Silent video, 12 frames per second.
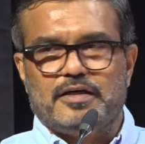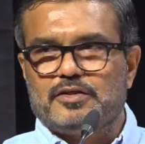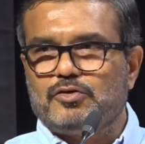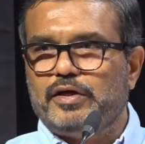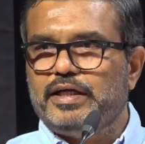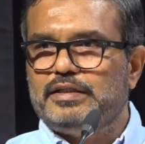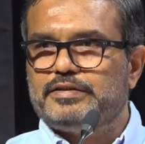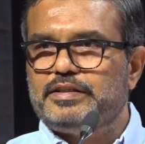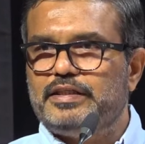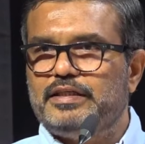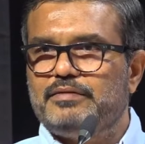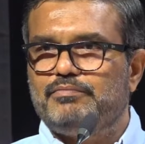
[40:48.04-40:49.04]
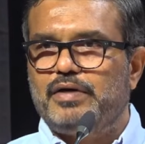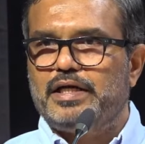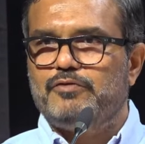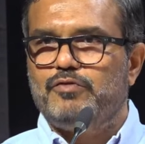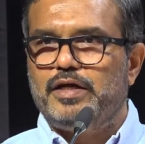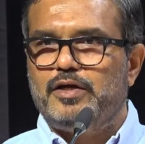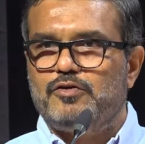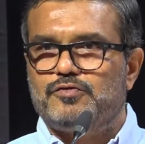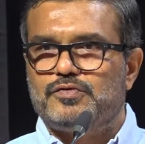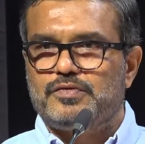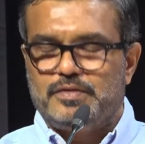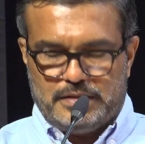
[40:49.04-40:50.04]
royalty, by way
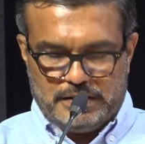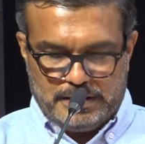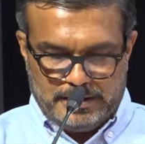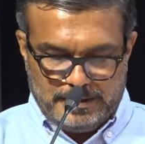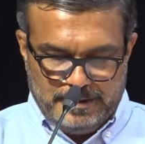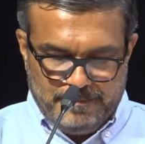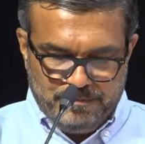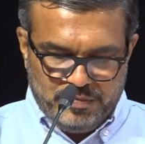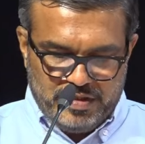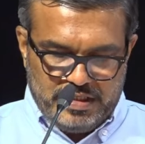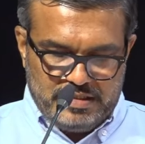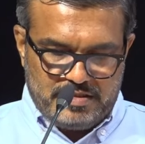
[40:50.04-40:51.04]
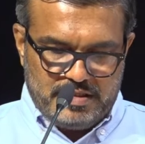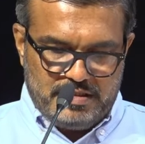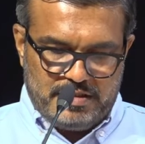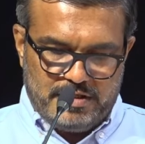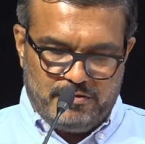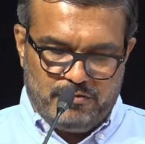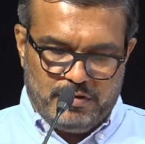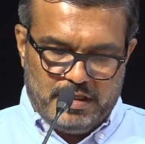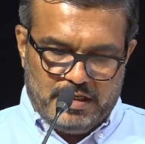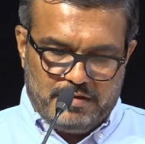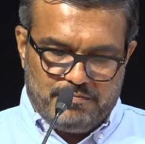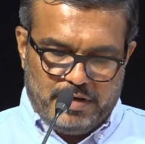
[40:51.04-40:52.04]
of incentive,
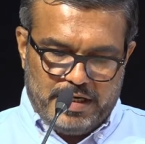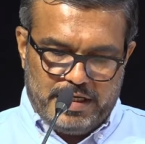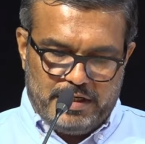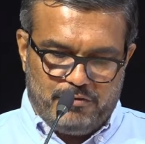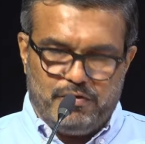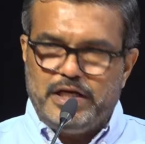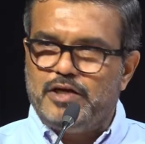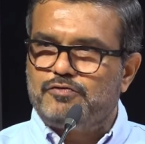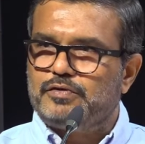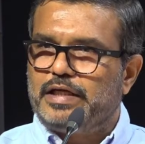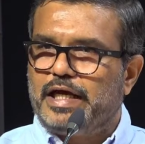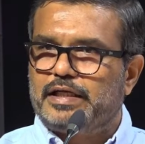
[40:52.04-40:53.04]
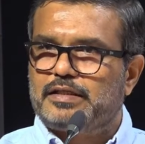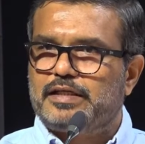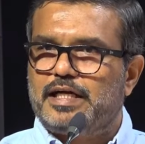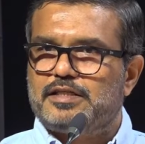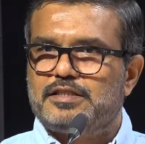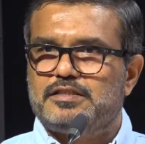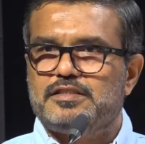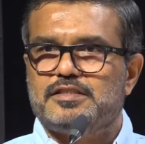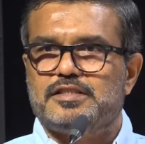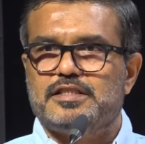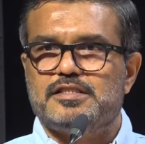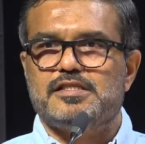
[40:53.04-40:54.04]
by way of direct cash
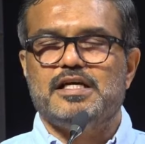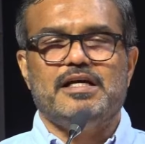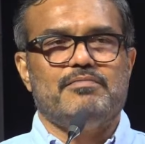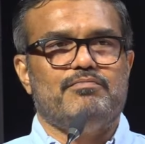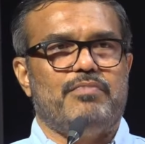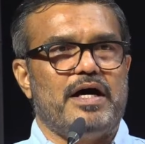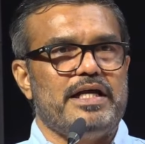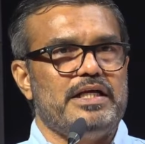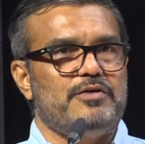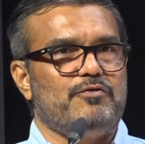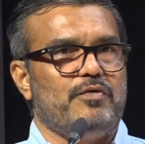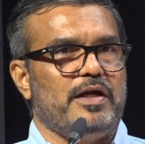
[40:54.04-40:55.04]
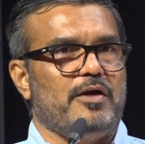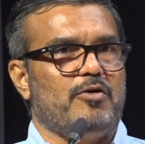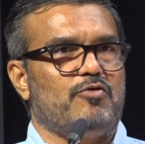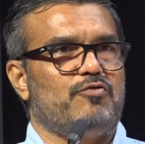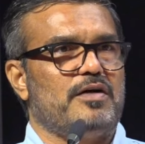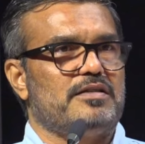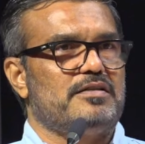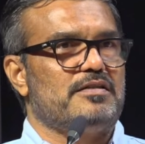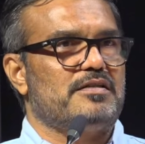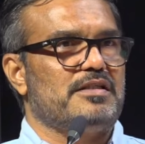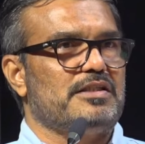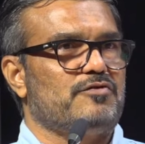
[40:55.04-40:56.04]
assistance, by way of
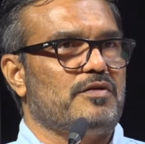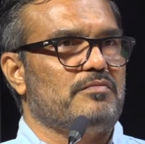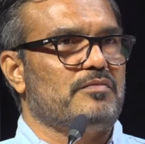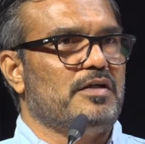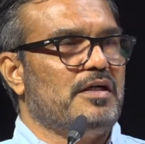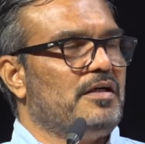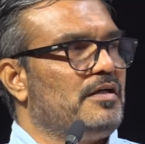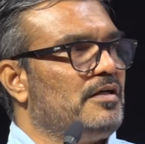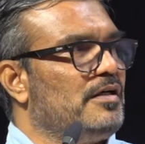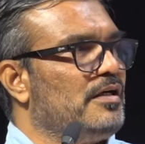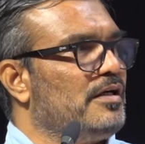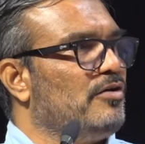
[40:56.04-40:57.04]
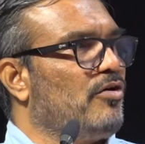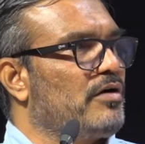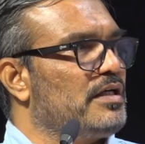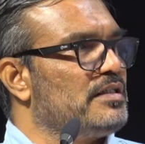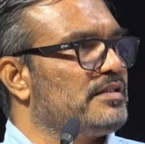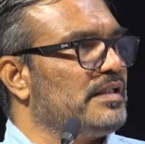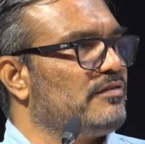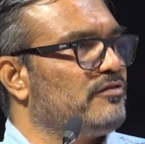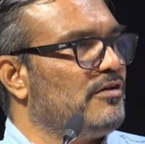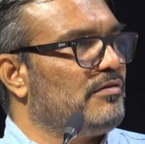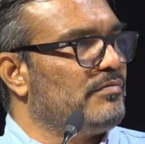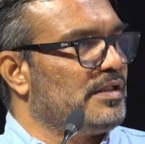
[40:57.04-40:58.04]
assistance from local
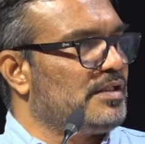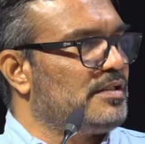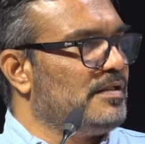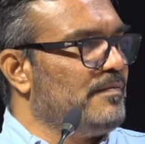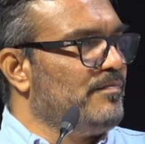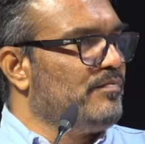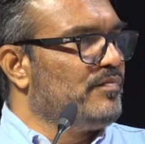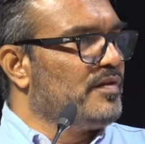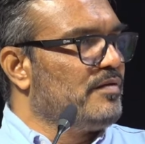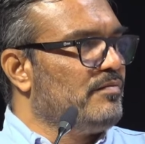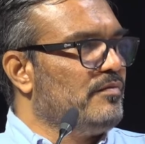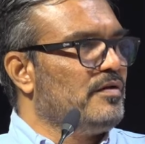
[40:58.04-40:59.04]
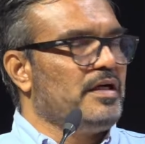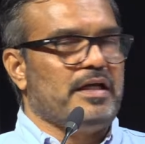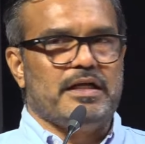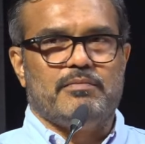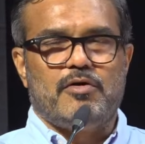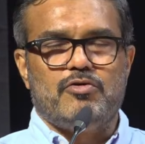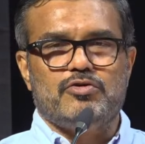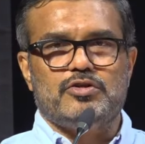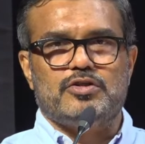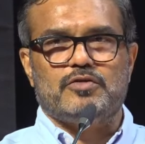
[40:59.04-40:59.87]
self-governments. An amount